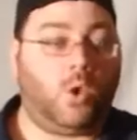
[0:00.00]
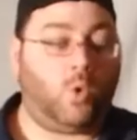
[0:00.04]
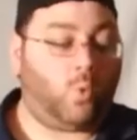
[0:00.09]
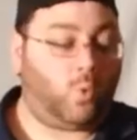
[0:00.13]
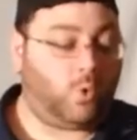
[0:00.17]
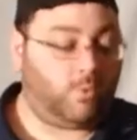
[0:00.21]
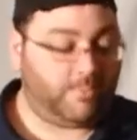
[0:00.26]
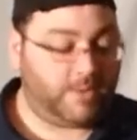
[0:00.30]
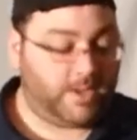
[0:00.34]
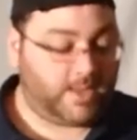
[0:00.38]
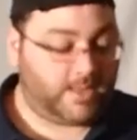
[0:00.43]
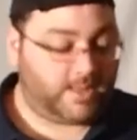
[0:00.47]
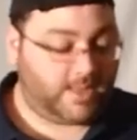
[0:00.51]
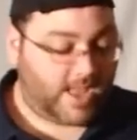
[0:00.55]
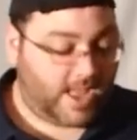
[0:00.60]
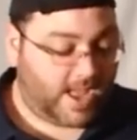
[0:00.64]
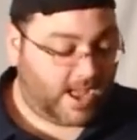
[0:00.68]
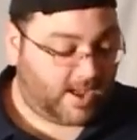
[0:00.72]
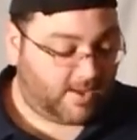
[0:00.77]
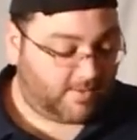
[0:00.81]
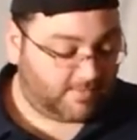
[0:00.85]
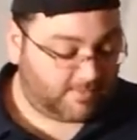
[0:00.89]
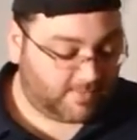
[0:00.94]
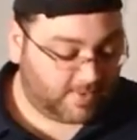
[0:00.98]
would be to
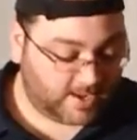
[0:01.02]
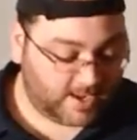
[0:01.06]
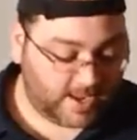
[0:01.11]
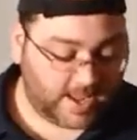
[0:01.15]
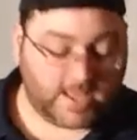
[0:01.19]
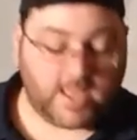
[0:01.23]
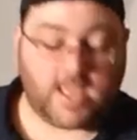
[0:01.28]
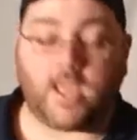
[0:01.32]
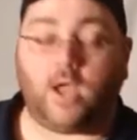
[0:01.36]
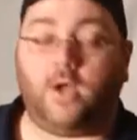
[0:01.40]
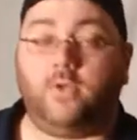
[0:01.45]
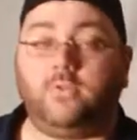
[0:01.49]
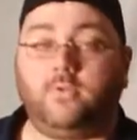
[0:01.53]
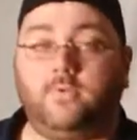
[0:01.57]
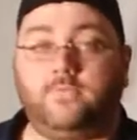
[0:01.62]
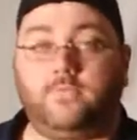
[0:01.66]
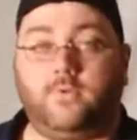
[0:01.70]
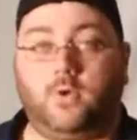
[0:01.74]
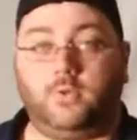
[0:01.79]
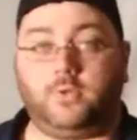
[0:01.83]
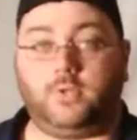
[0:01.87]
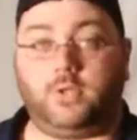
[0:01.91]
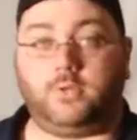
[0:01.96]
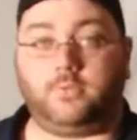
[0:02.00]
have an AK
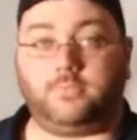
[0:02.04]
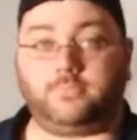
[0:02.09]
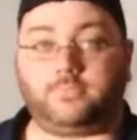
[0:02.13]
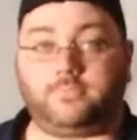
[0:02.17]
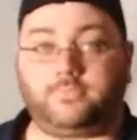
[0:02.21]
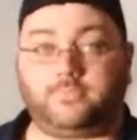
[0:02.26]
underfolder,